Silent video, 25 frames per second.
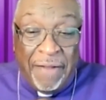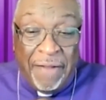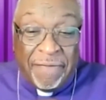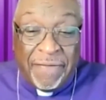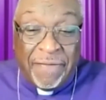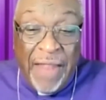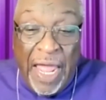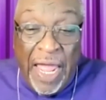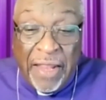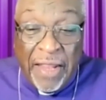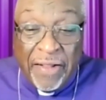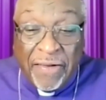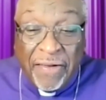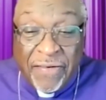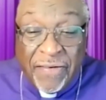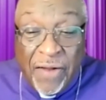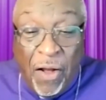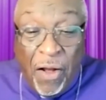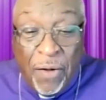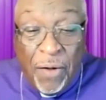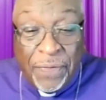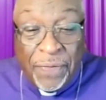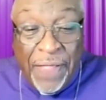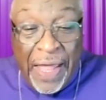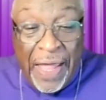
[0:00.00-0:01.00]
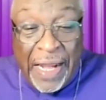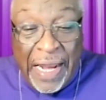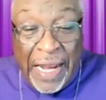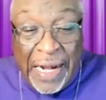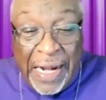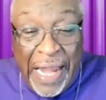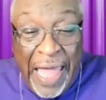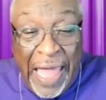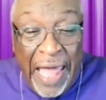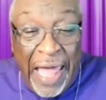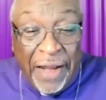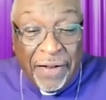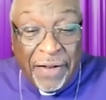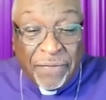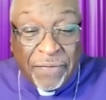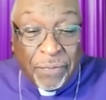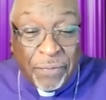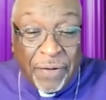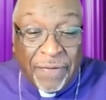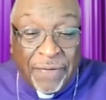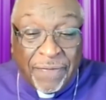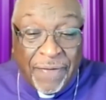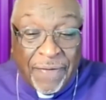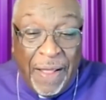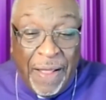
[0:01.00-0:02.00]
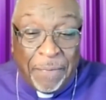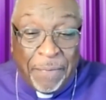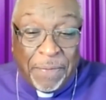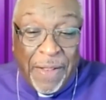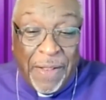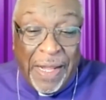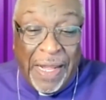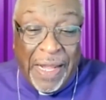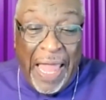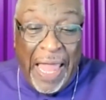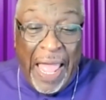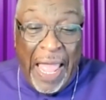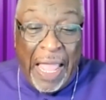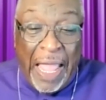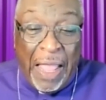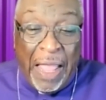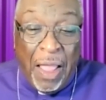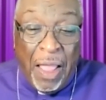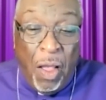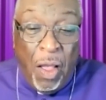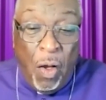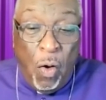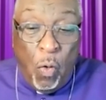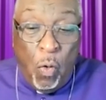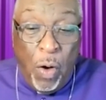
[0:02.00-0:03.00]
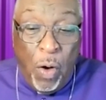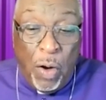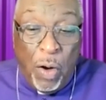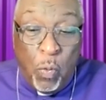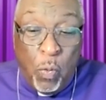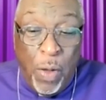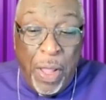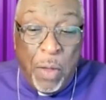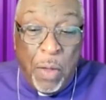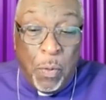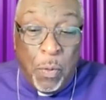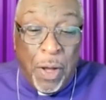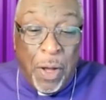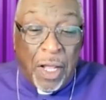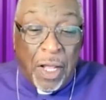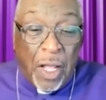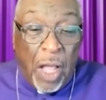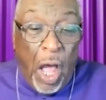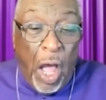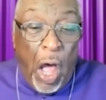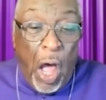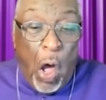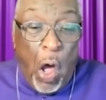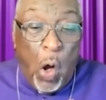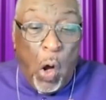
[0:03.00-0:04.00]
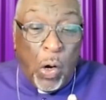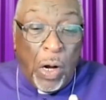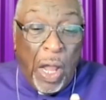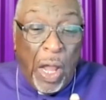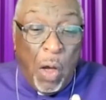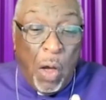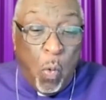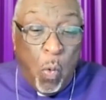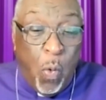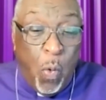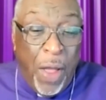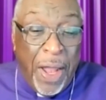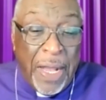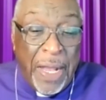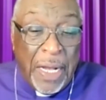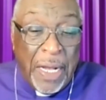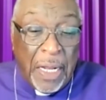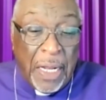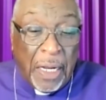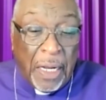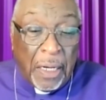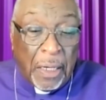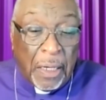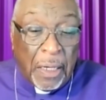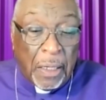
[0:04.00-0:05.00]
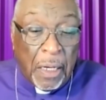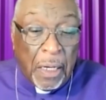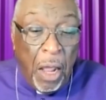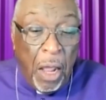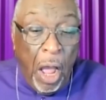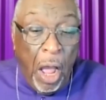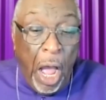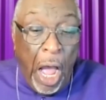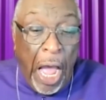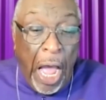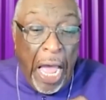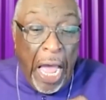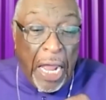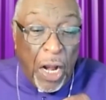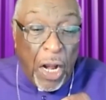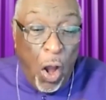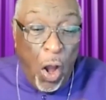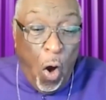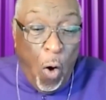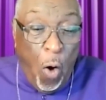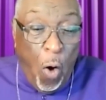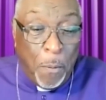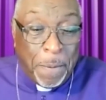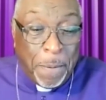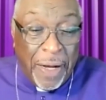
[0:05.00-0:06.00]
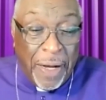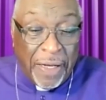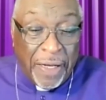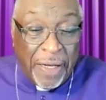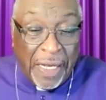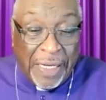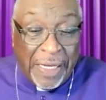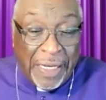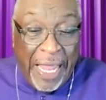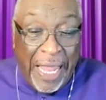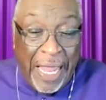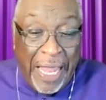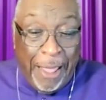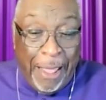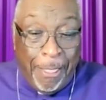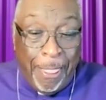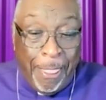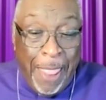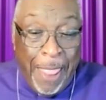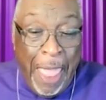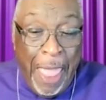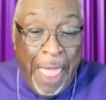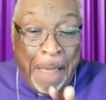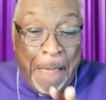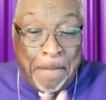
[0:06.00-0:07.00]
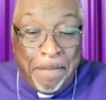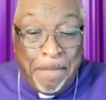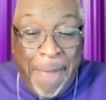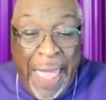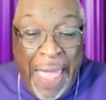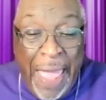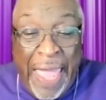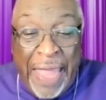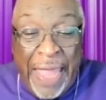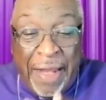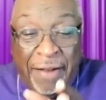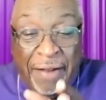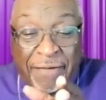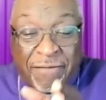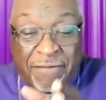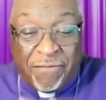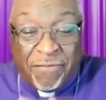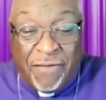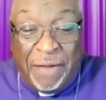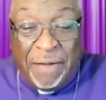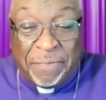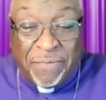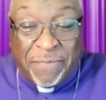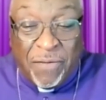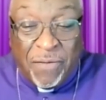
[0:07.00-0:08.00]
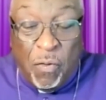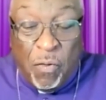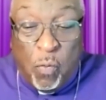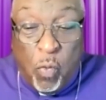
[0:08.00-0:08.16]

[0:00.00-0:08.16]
Studies show that a lattice was something like what we would call a window or an opening today, made of strips